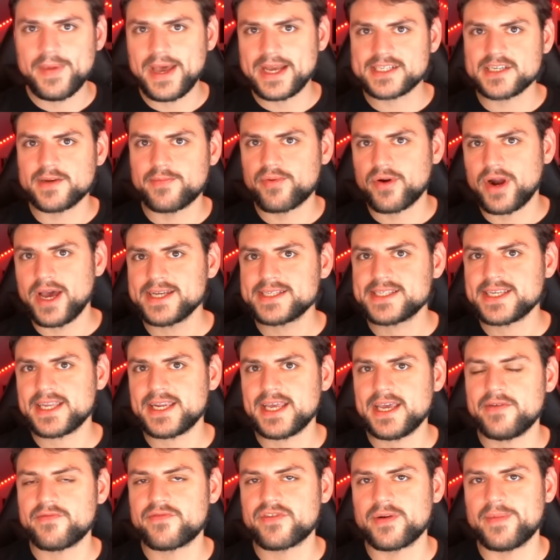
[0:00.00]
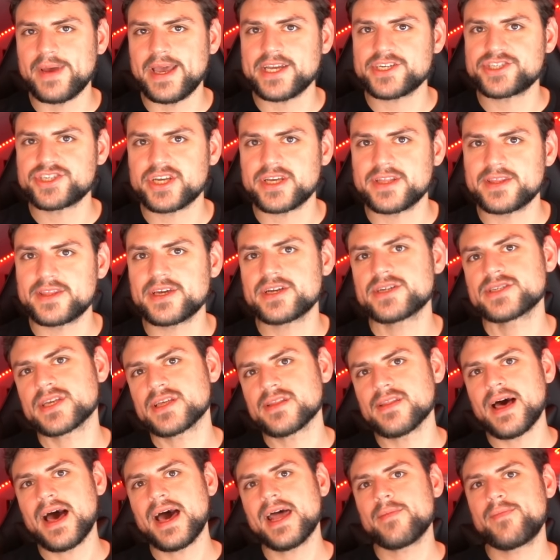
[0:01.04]
back to pricing information, there's a
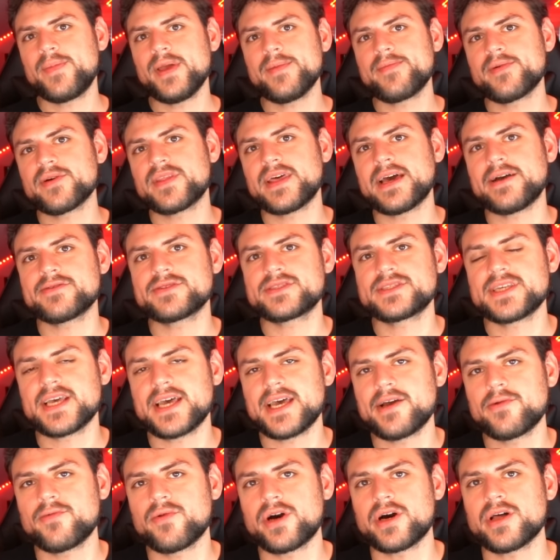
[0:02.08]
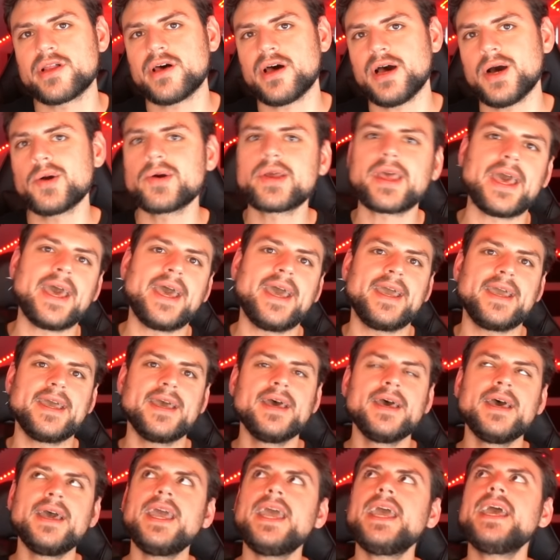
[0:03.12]
lot of people that would say, well, okay,
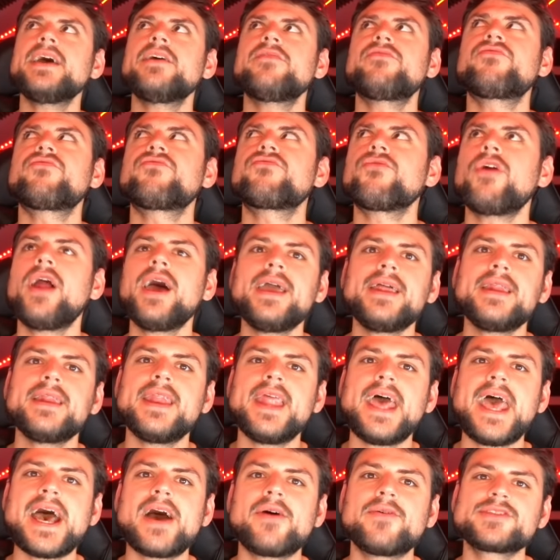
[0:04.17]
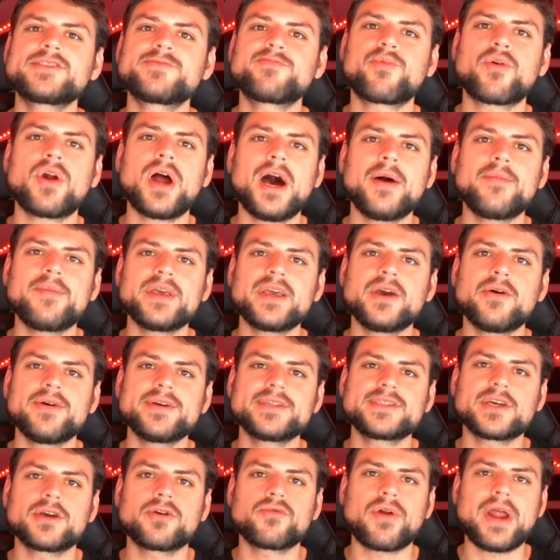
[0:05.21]
if right now it's probably
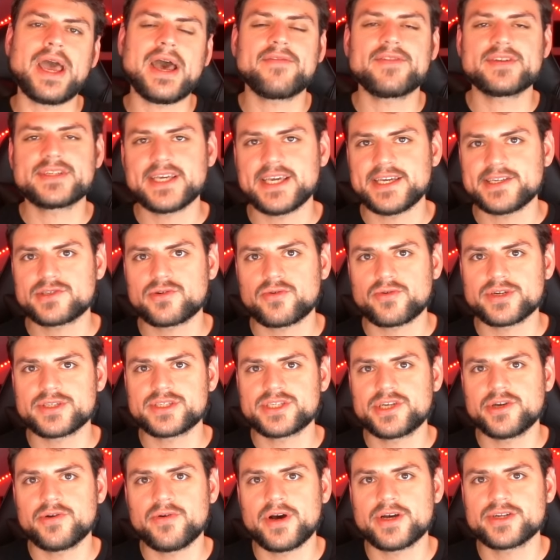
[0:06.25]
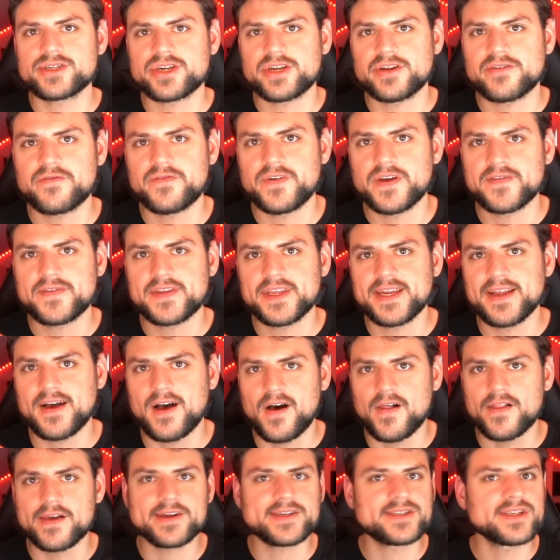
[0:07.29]
going to gravitate towards
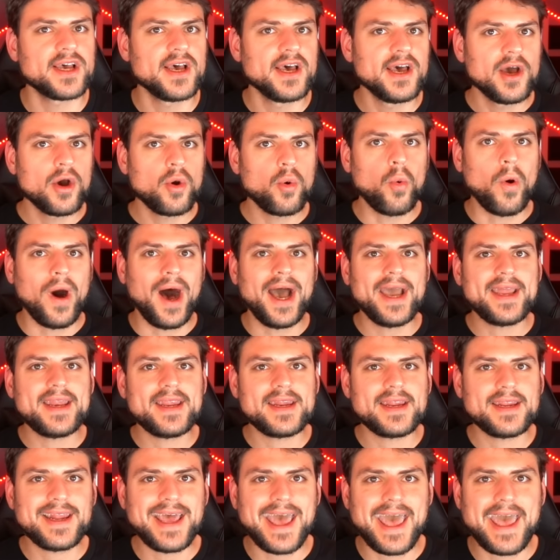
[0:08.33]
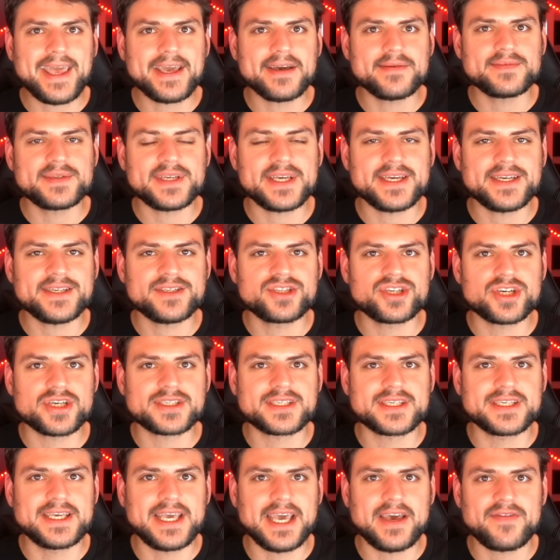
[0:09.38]
$250, why did an AMD
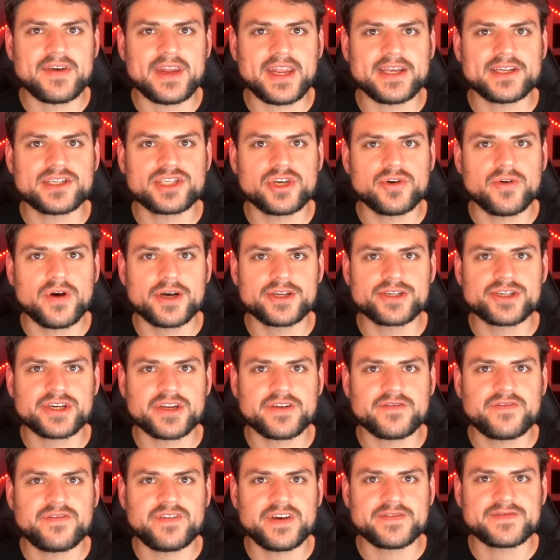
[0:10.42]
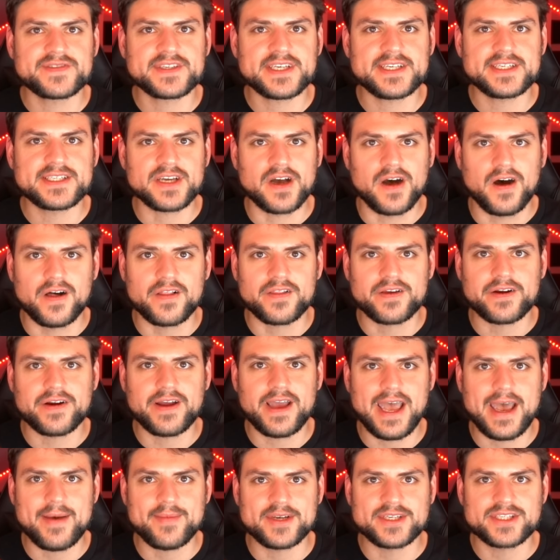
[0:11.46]
just give it a $250
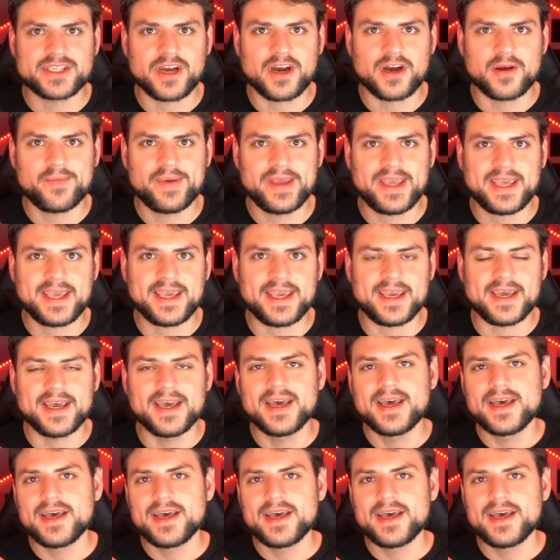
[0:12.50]
MSRP?